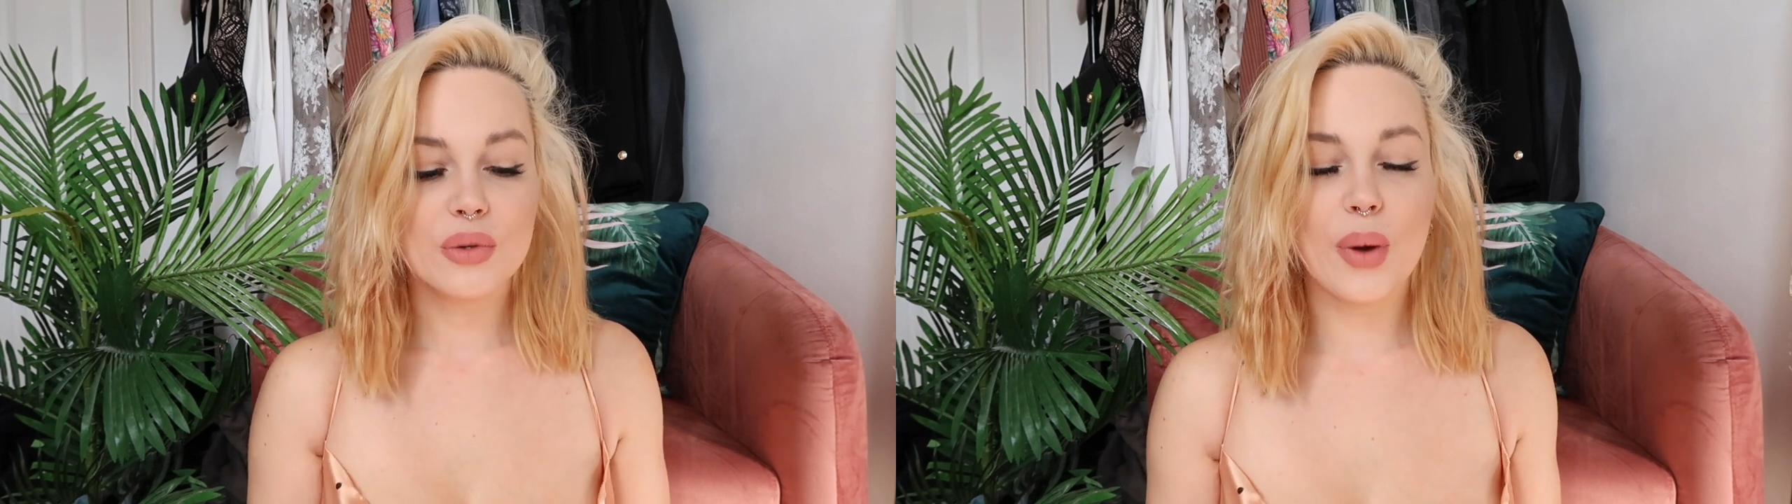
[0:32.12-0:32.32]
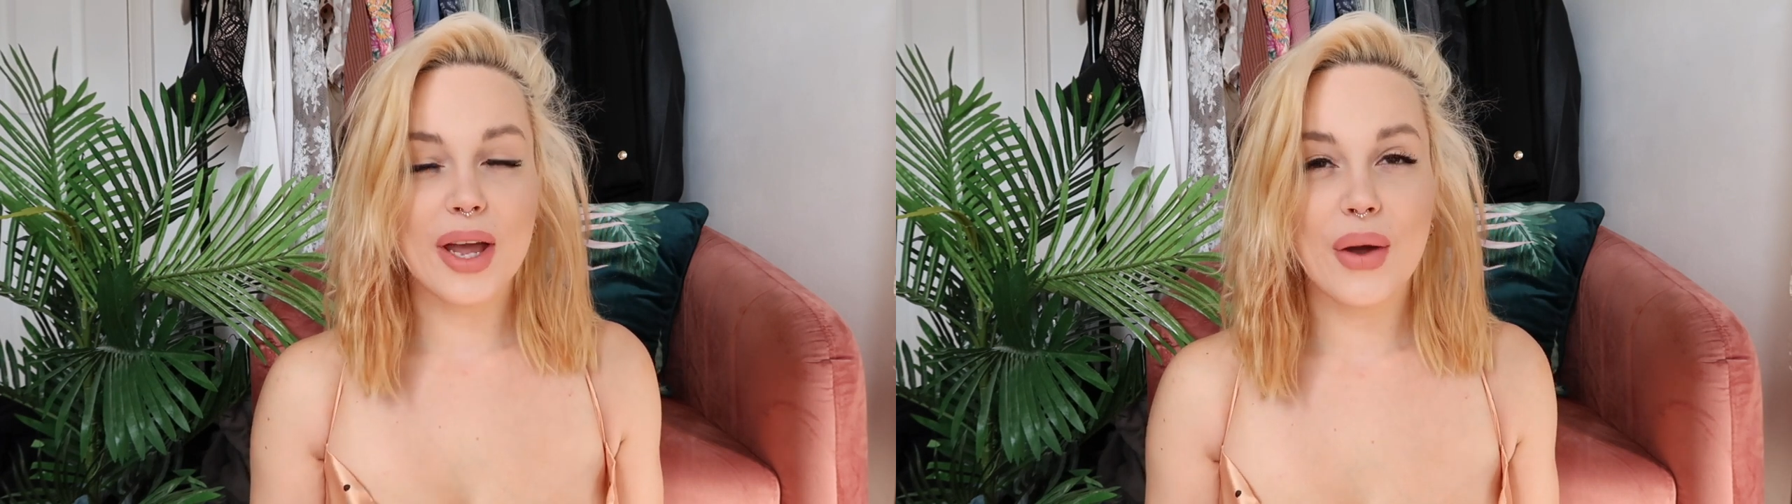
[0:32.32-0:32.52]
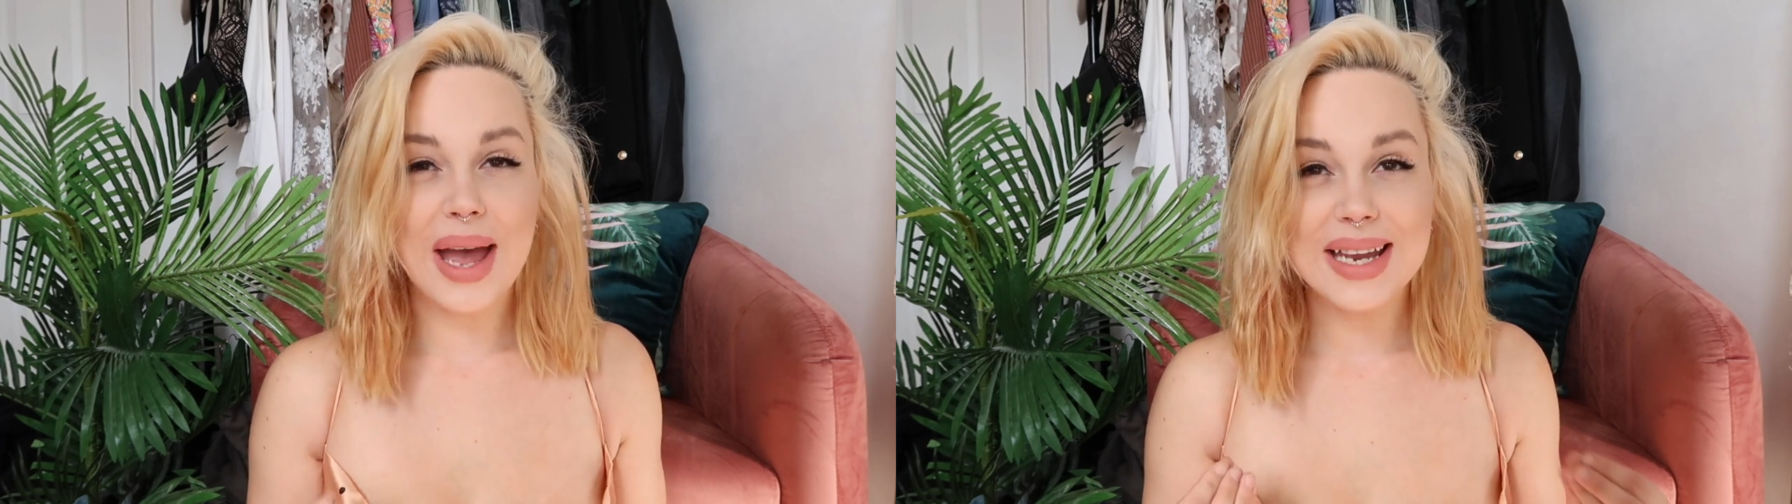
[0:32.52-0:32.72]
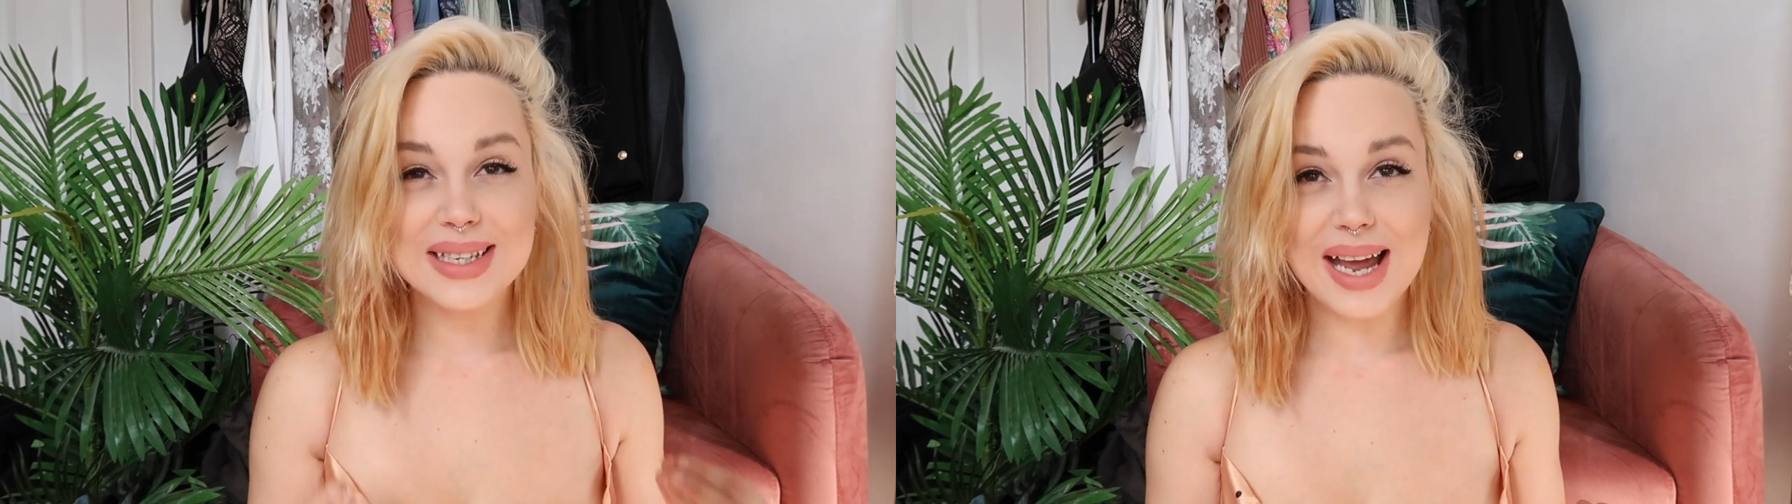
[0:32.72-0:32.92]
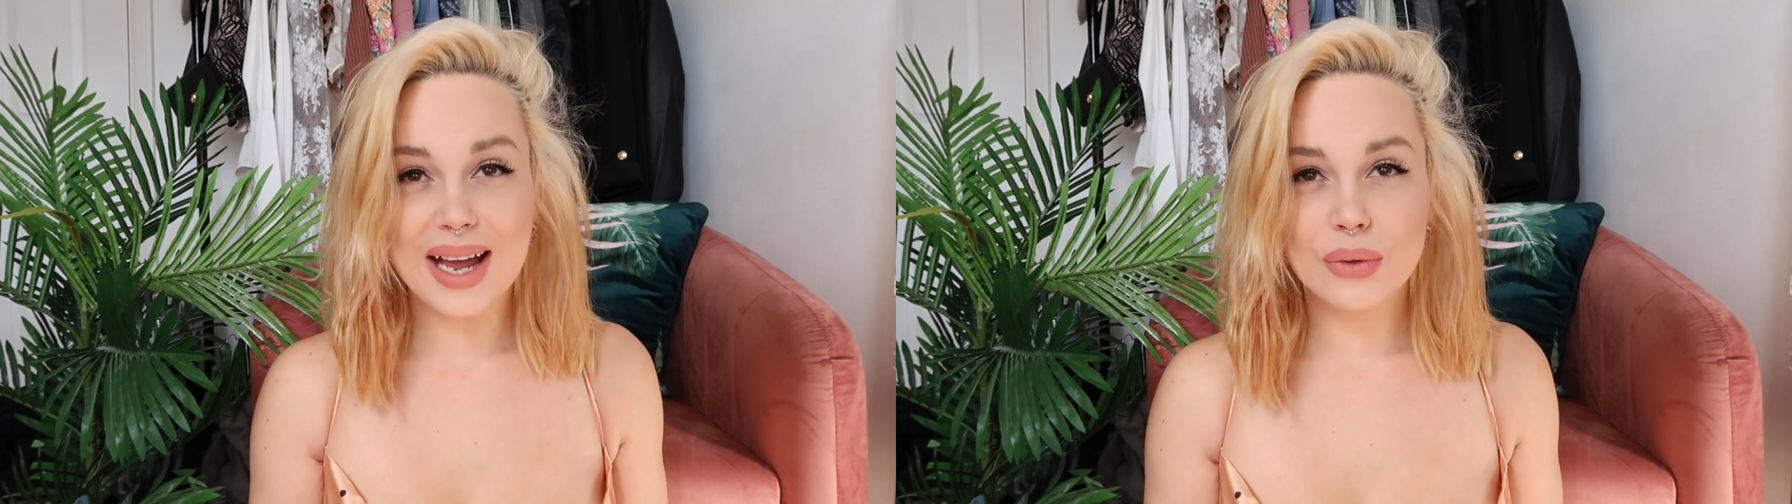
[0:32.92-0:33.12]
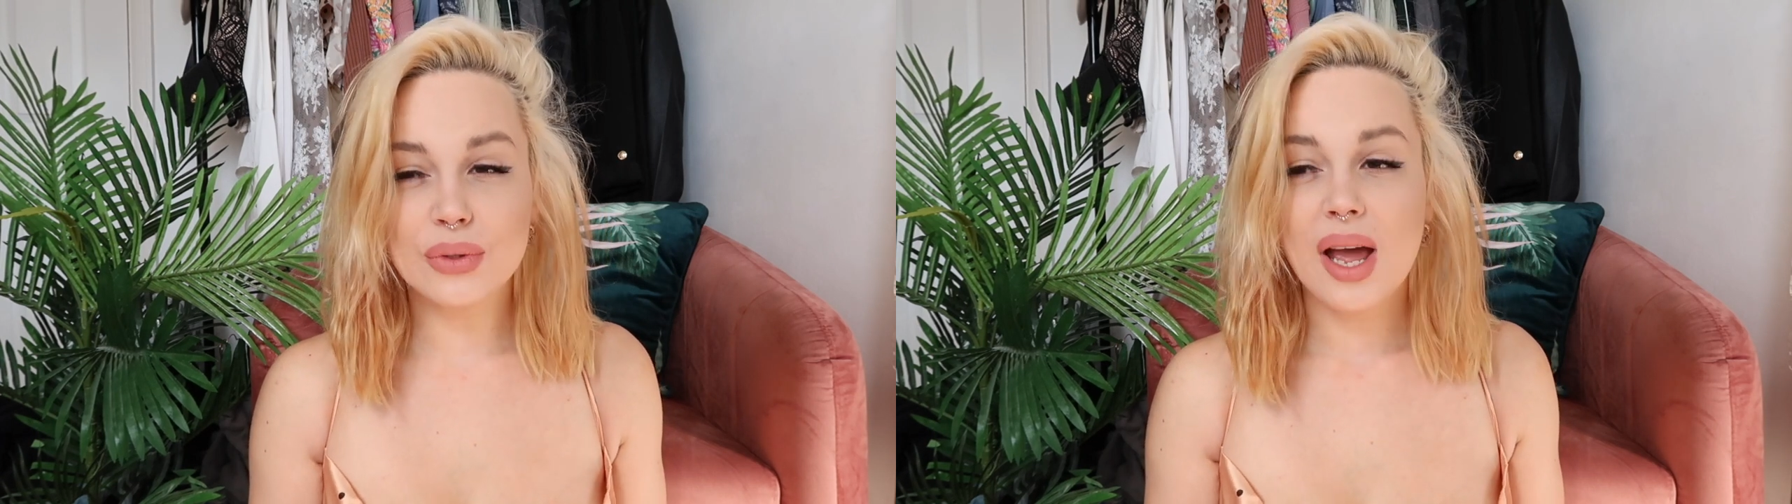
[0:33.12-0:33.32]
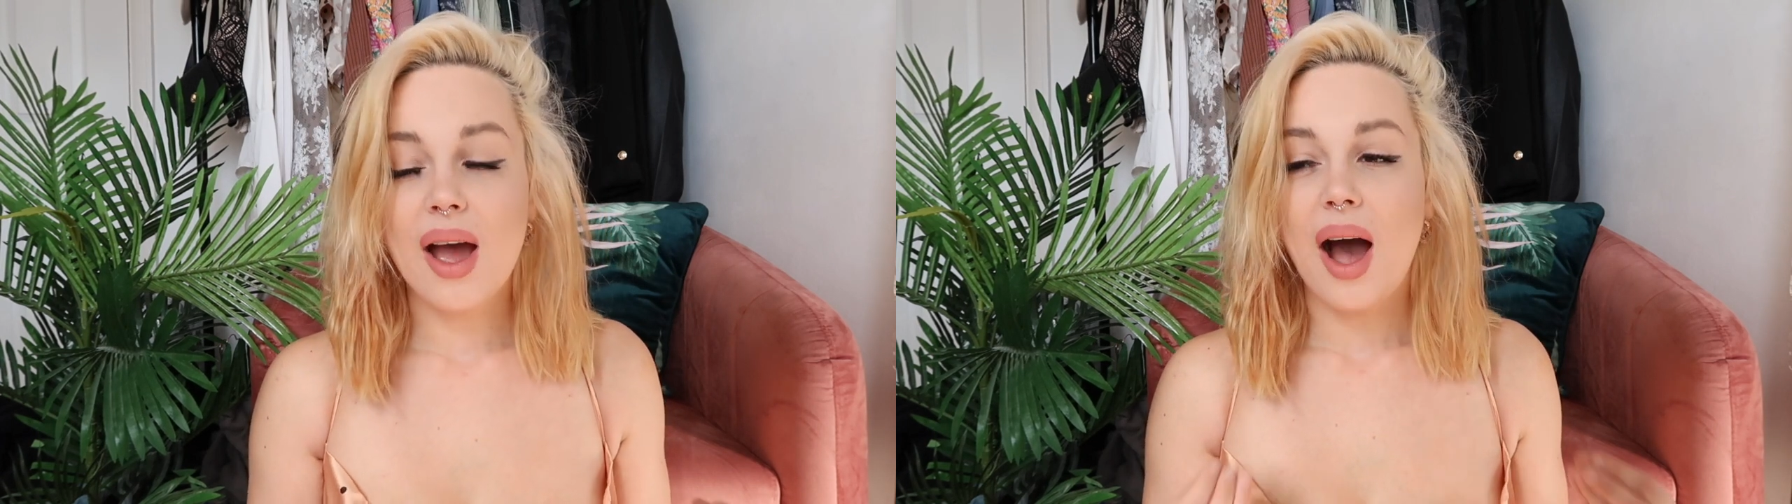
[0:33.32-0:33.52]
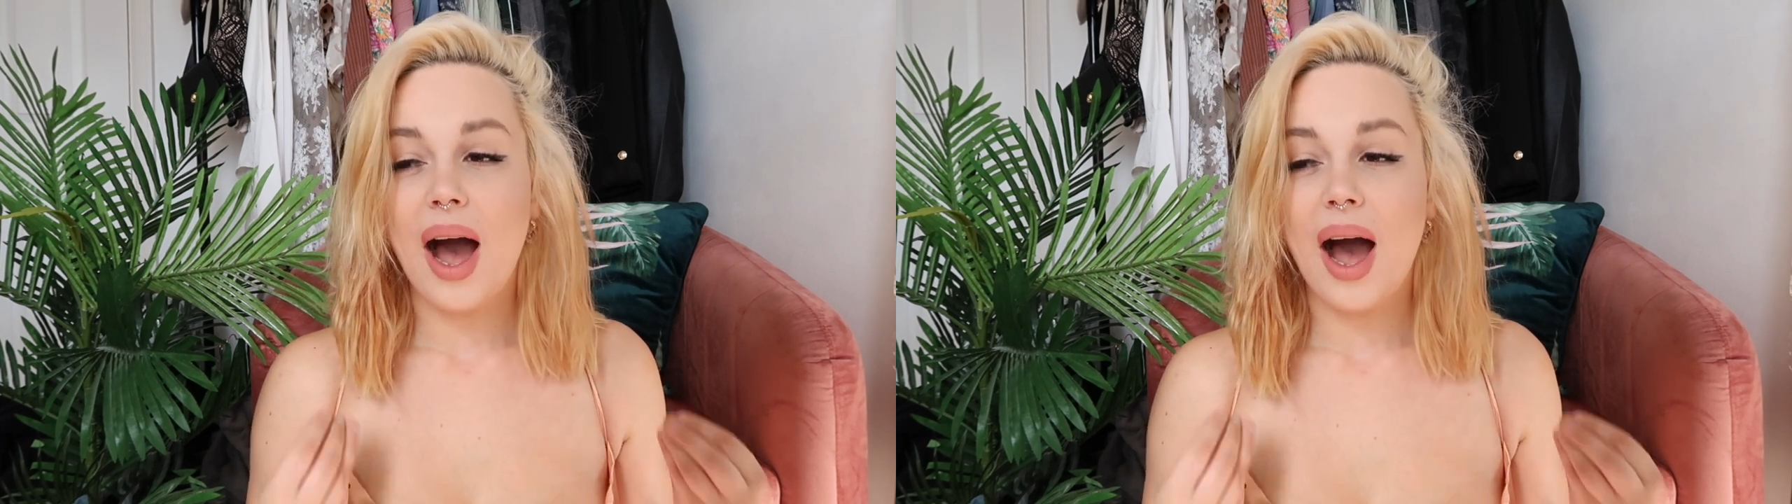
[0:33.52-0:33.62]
to wear your hair down.